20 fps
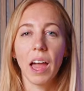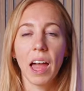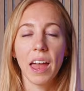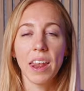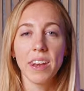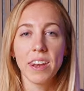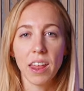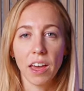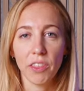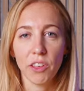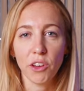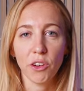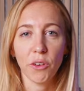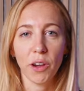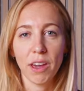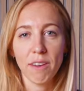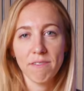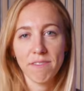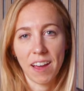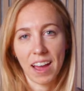Another
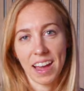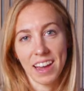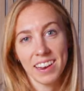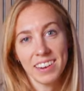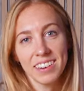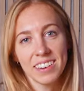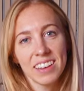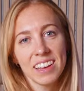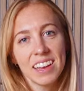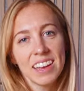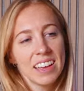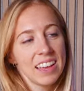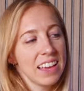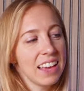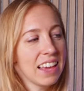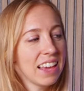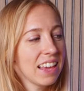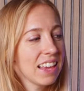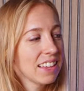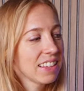great find
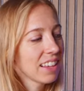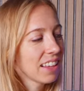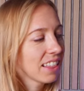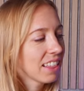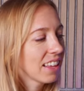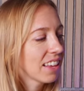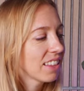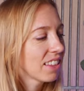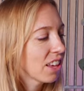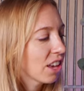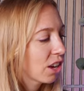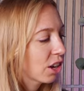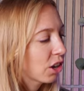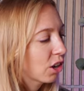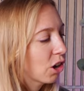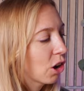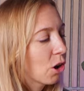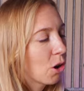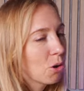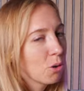is this
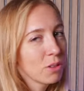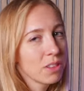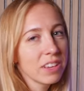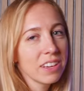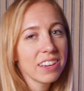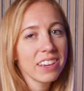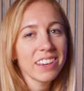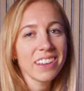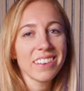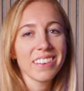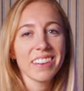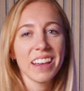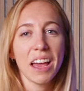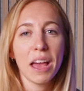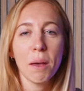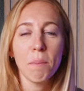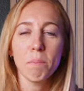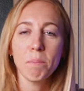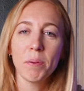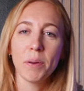Cozy
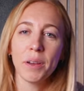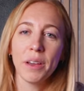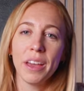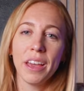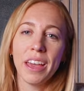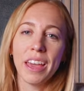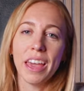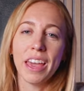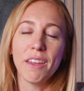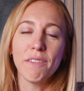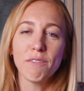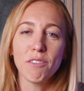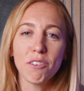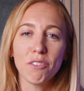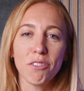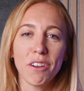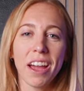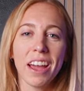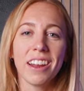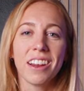Temp
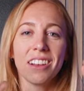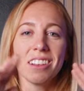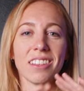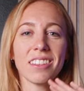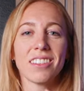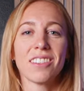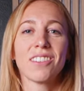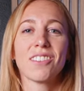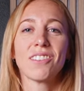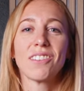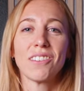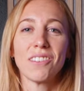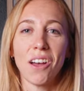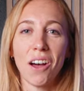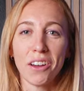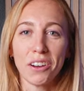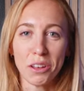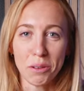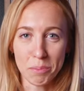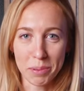infrared
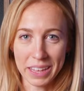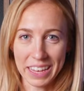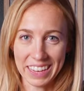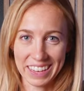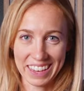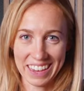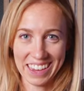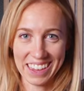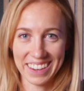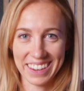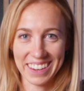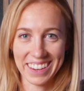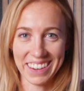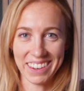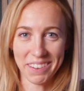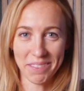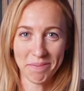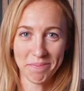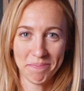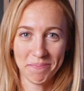sauna blanket.
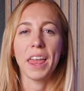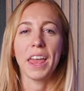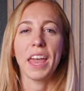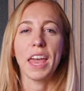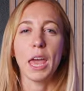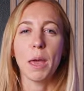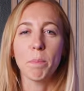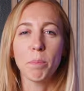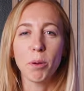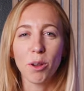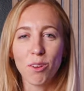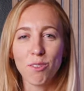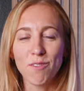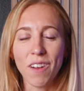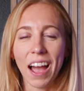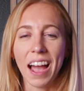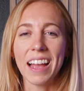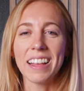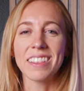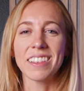It
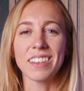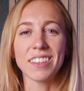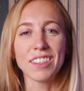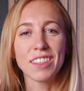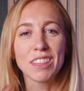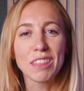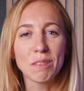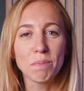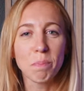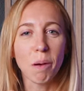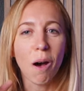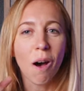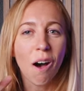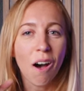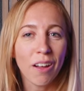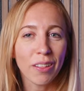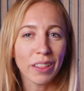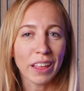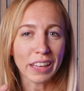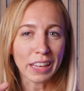provides a
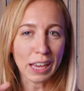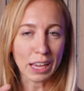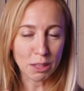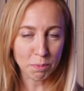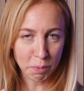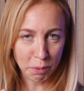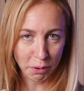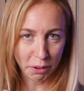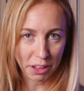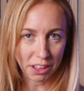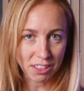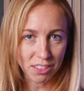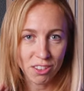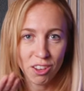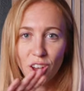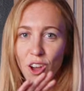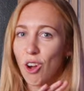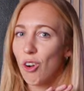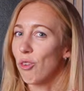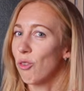spa-like experience
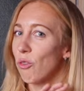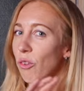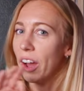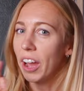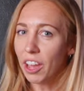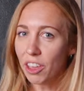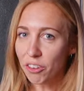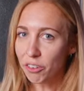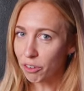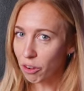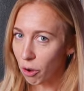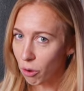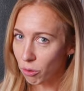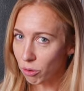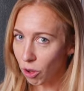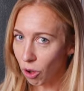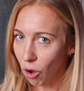right in your own